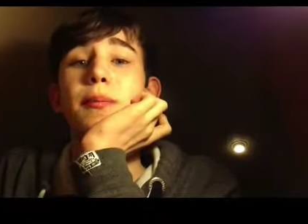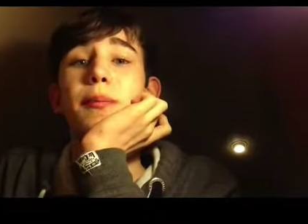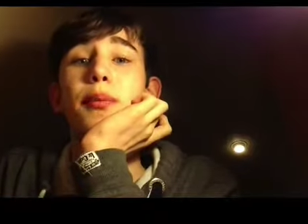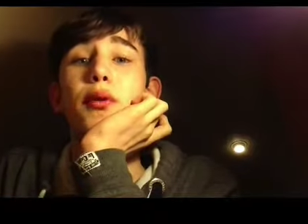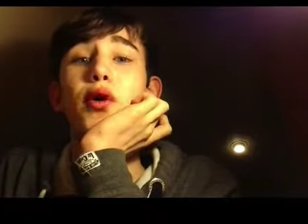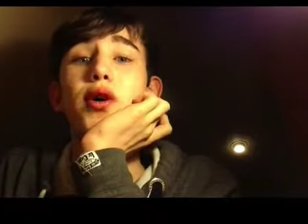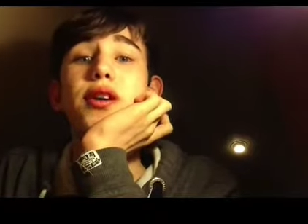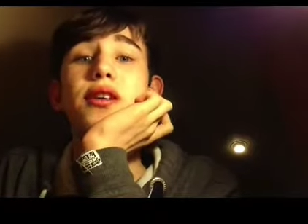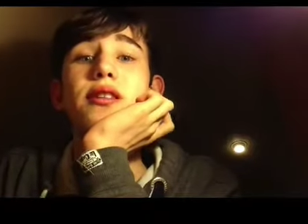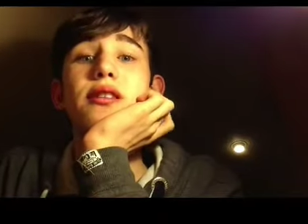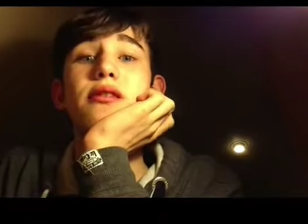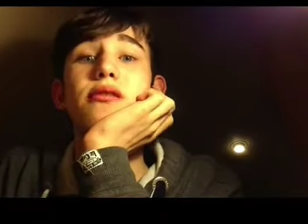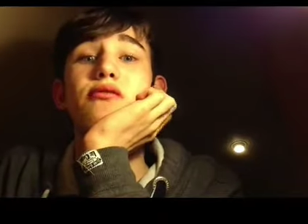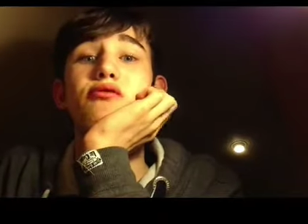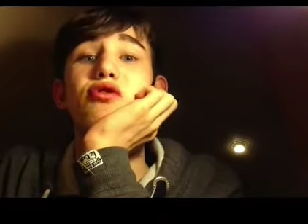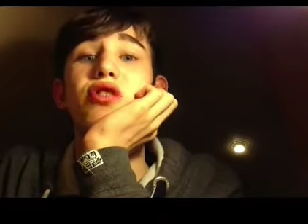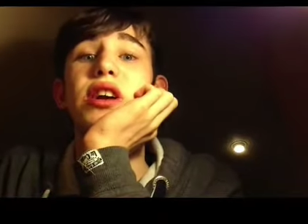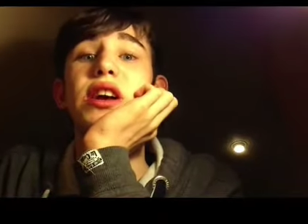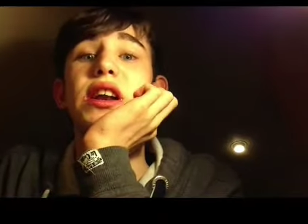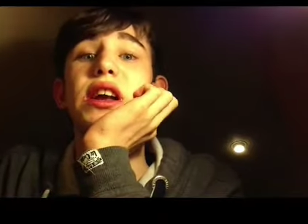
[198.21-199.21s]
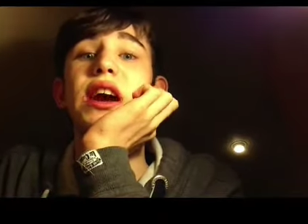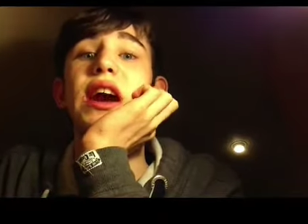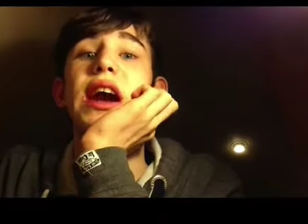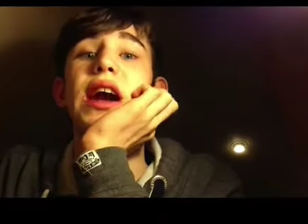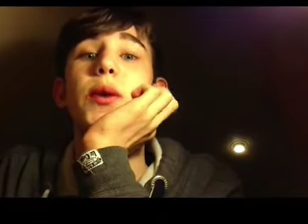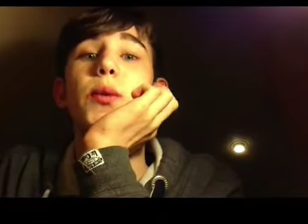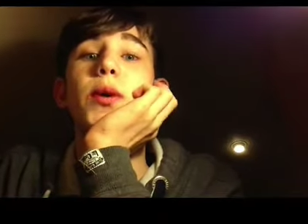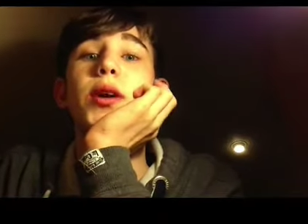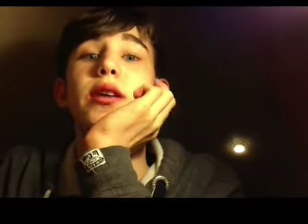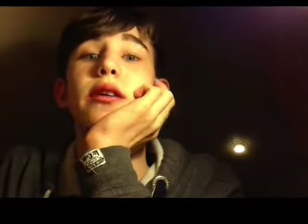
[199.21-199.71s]
boys really
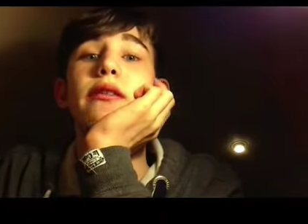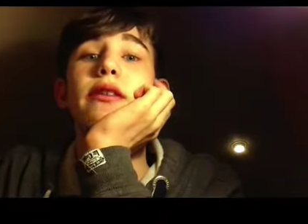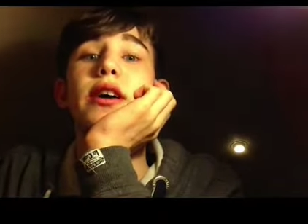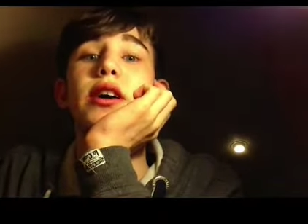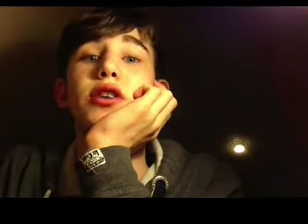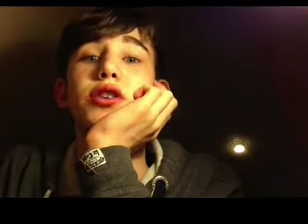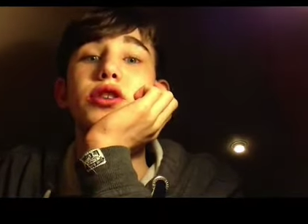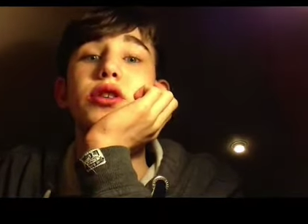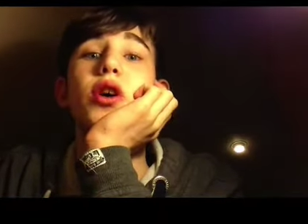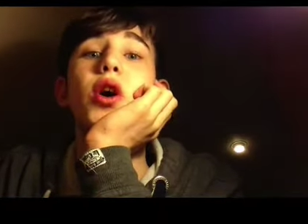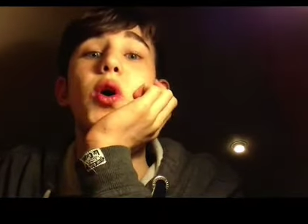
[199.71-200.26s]
hate One Direction.